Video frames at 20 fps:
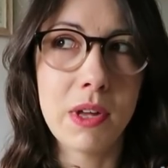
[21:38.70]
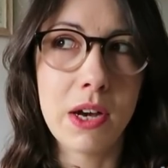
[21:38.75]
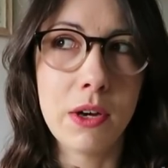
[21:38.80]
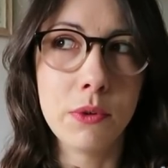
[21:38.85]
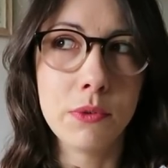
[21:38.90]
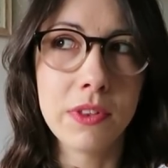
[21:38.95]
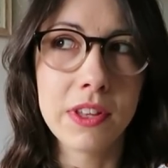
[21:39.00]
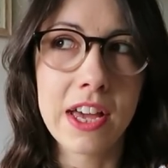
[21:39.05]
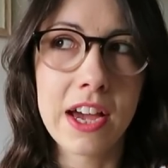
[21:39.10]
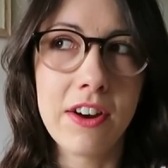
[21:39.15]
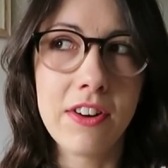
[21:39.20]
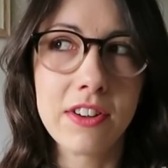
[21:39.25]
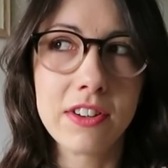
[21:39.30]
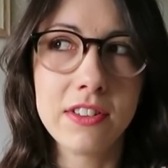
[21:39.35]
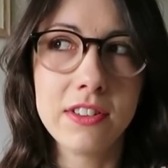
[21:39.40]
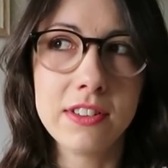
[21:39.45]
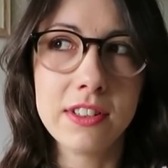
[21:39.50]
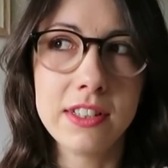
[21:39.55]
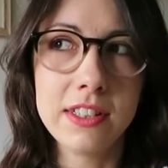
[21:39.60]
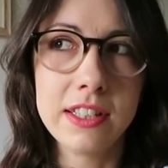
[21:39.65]
out of the
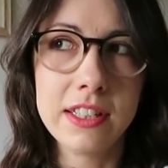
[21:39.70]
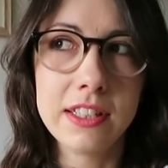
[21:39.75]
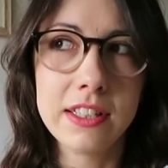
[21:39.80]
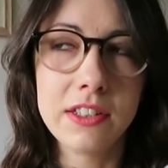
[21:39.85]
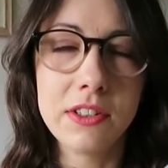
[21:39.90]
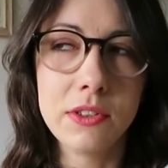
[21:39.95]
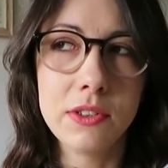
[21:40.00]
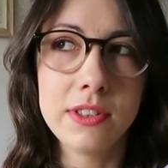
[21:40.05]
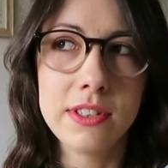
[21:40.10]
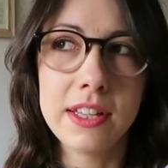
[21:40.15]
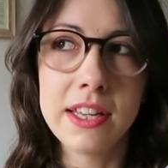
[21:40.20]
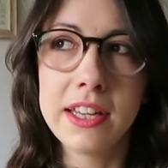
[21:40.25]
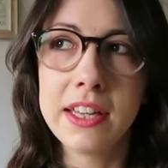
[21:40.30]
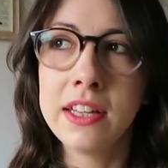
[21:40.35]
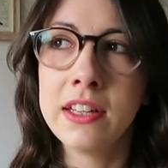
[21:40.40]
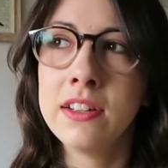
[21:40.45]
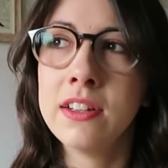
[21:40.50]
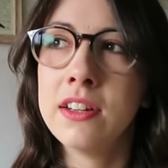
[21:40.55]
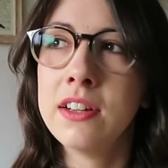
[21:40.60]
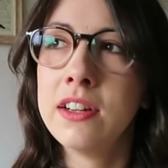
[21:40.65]
characters, I think I would
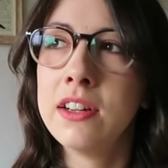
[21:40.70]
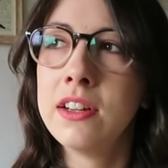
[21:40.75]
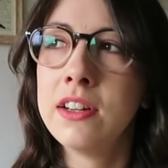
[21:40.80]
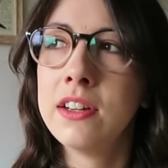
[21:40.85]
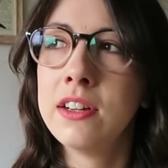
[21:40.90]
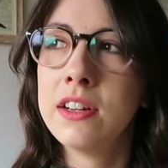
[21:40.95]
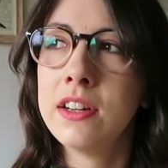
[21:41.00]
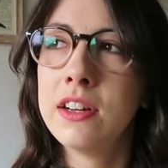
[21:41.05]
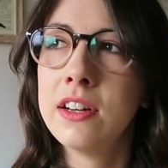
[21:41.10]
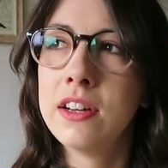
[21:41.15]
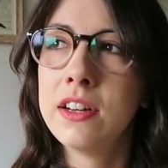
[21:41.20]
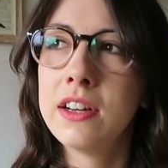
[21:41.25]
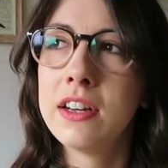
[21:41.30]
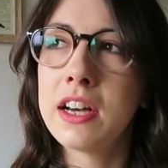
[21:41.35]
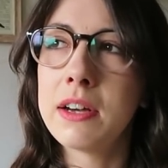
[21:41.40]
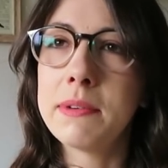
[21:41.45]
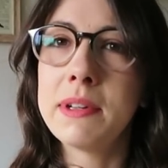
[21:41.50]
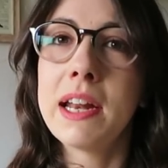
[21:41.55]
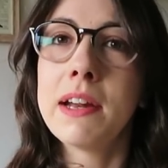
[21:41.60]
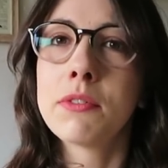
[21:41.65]
say.
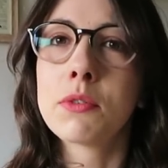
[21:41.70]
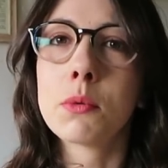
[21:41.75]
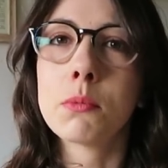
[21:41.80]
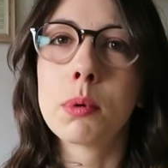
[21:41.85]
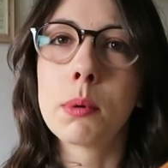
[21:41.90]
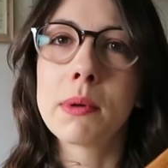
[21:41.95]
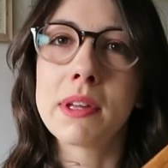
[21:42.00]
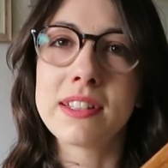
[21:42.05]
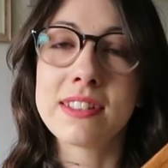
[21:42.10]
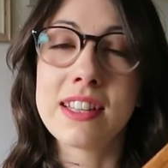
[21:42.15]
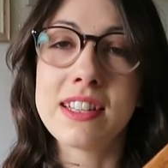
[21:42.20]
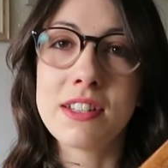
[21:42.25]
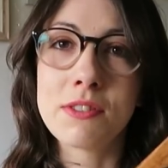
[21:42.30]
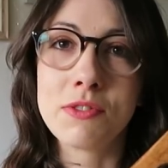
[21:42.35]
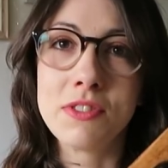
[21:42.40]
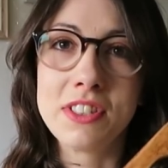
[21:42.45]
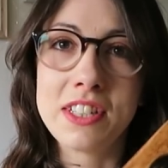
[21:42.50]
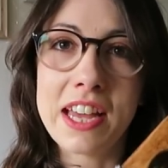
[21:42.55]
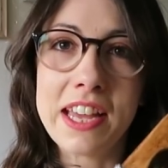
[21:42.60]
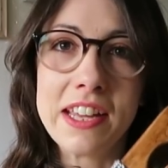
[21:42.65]
I mean, everyone probably has their
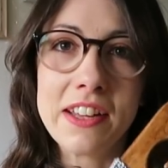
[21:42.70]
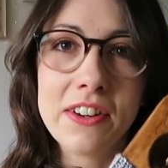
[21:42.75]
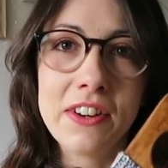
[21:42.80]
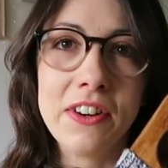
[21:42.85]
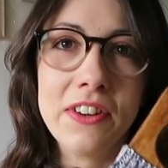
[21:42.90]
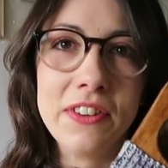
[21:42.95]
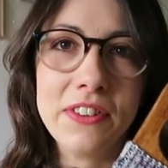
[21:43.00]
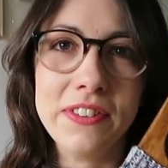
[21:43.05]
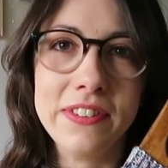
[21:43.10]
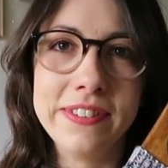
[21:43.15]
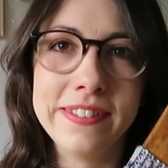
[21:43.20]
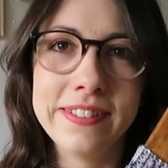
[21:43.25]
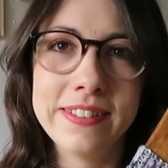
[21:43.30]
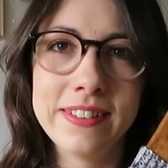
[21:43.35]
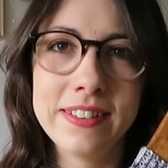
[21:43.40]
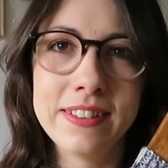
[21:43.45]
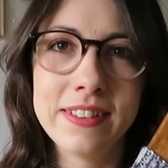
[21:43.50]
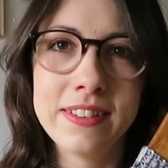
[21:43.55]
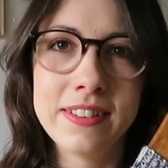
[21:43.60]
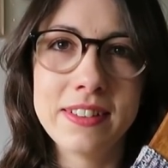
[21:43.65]
different take on
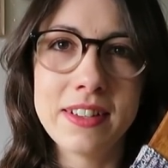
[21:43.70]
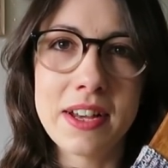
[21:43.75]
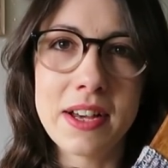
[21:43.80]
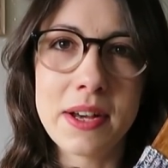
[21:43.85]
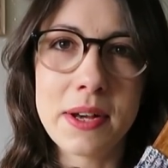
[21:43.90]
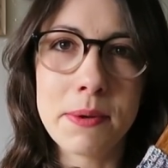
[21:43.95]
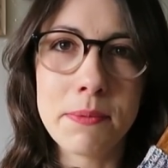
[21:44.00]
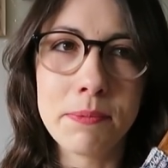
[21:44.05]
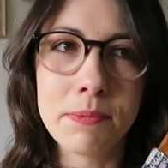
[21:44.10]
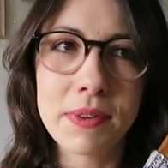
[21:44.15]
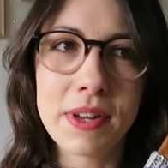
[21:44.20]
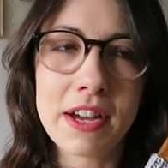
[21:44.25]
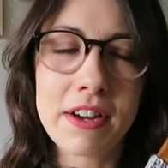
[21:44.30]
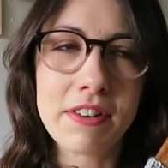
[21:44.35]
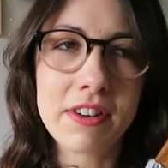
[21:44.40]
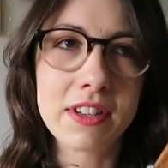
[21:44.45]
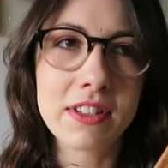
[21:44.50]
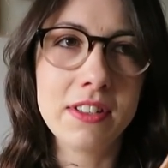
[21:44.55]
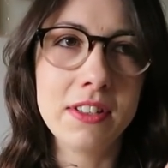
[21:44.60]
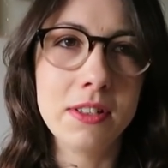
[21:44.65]

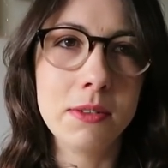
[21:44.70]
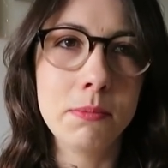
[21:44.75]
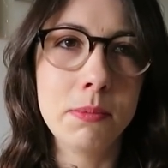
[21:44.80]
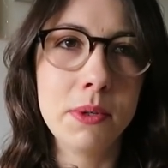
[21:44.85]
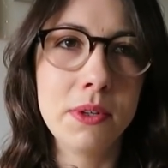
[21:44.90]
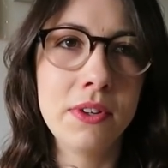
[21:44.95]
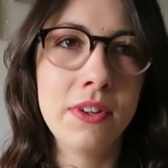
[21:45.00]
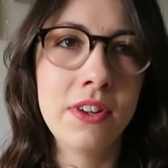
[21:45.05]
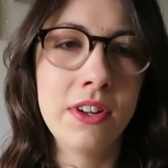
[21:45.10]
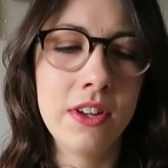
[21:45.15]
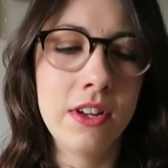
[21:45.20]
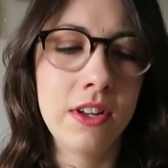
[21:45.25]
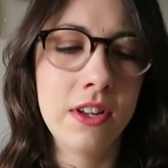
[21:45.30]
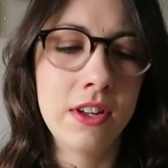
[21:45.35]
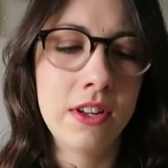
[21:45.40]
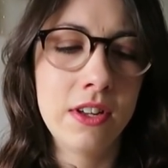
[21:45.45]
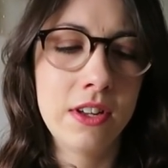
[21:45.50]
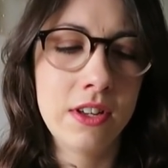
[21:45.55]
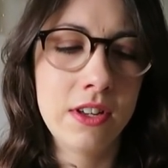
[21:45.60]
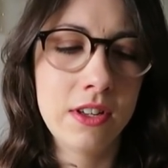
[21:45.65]
characters, but
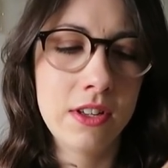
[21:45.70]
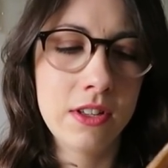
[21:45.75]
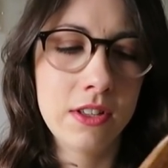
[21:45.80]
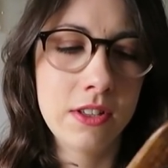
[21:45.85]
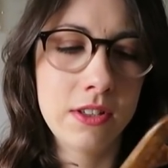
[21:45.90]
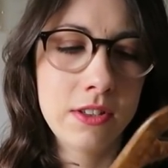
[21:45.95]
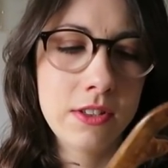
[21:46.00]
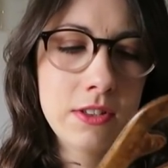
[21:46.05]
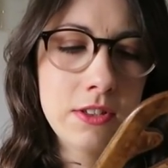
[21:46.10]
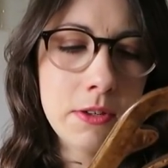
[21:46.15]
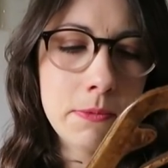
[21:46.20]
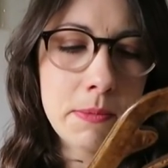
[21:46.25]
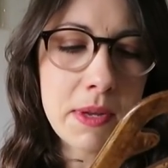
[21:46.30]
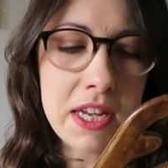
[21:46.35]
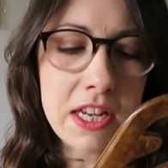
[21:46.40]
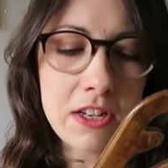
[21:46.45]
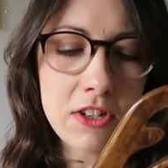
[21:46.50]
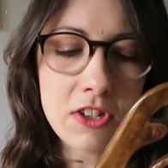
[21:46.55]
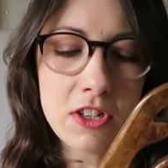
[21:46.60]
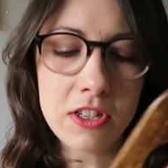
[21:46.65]
to
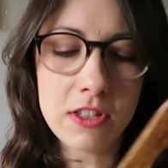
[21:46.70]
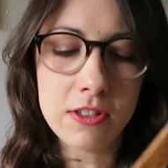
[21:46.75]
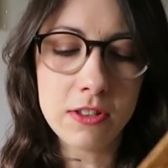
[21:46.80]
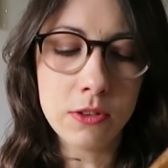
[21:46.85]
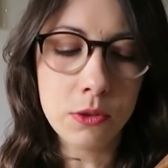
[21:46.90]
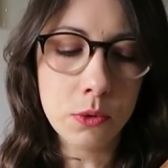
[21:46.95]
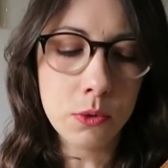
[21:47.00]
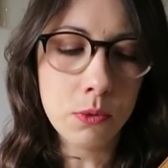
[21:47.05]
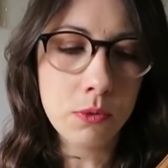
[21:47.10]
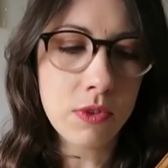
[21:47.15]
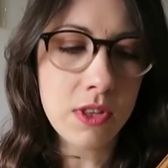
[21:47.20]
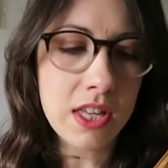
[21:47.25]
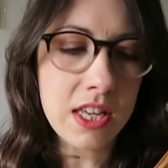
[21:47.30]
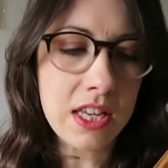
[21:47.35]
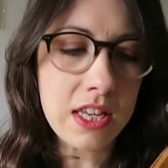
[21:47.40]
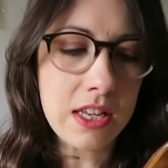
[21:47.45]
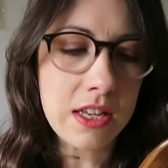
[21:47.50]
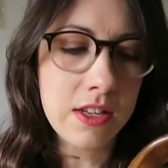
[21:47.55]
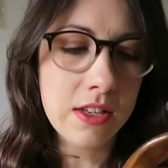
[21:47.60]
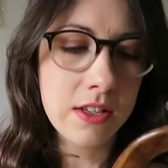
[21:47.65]
me, she's sort of
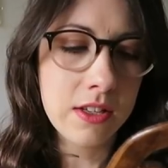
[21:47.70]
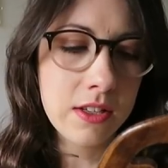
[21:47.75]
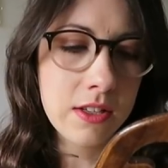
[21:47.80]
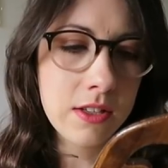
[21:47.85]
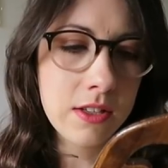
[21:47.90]
the